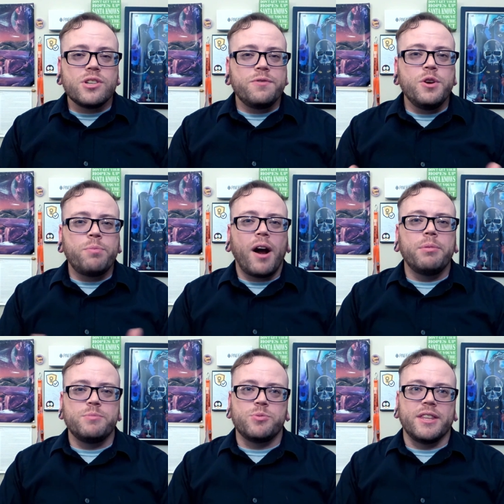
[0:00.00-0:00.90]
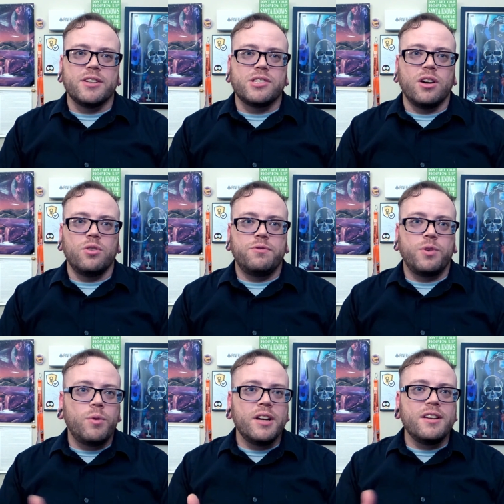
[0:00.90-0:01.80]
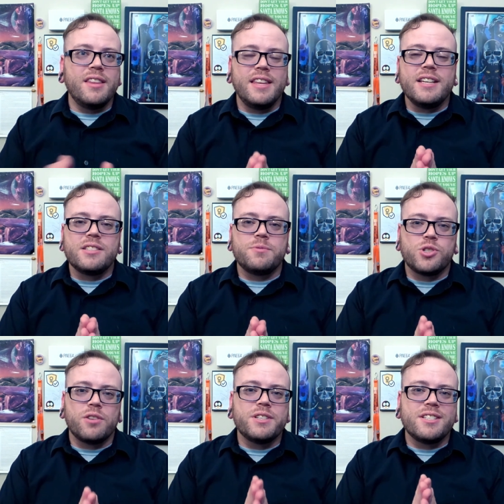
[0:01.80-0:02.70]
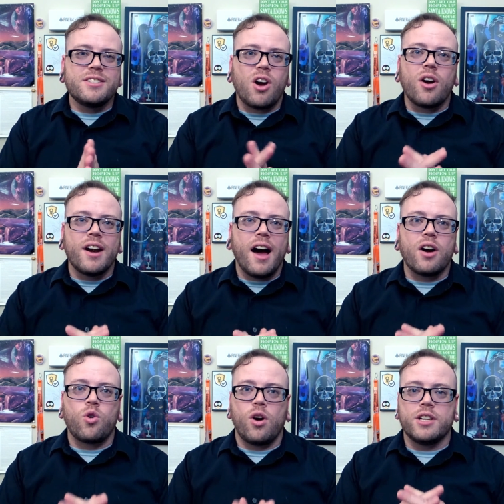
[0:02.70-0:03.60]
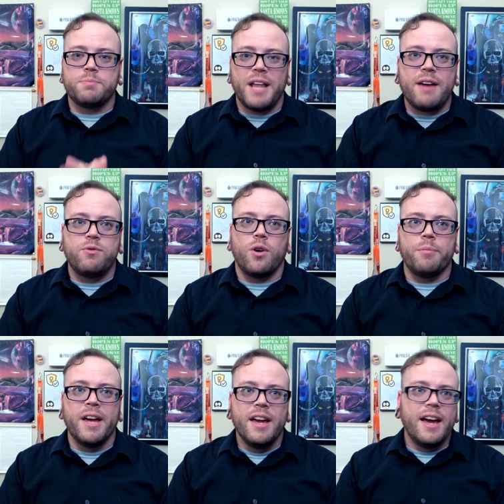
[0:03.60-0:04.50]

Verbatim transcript: a few problems with this though. For one, these services are not cross platform.